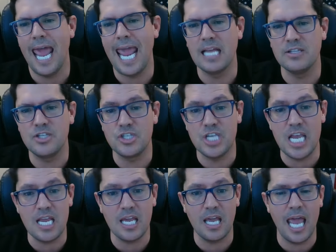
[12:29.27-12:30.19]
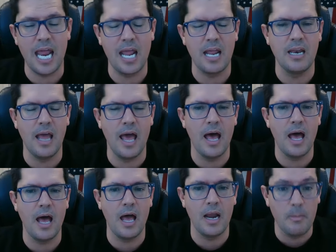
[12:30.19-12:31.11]
and seek an,
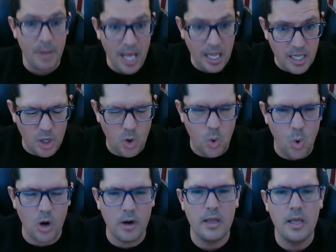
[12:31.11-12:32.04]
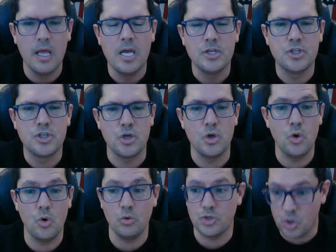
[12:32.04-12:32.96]
uh, an appellate court
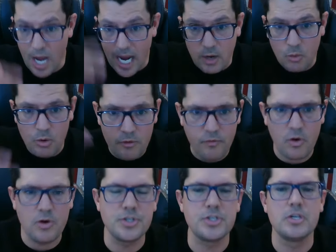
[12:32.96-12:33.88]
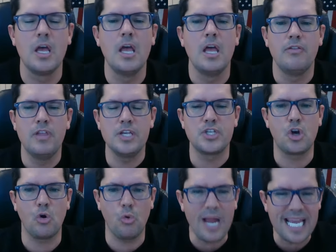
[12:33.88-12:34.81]
to try to reverse this
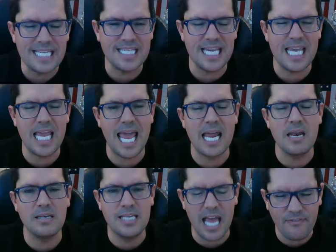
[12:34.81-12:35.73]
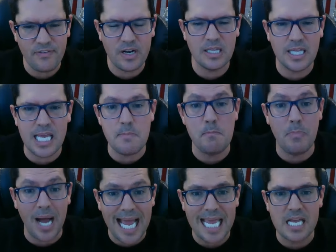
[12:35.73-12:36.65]
crazy and definitely
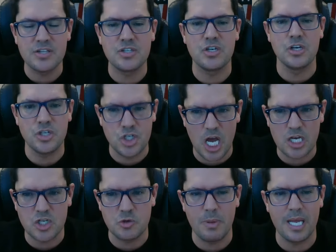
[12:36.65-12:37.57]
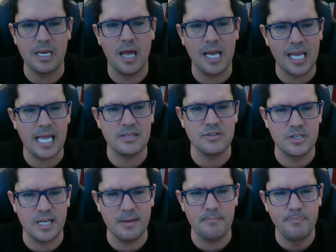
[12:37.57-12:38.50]
biased judgment
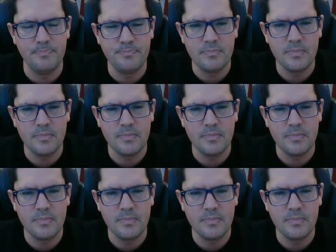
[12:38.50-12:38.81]
against him.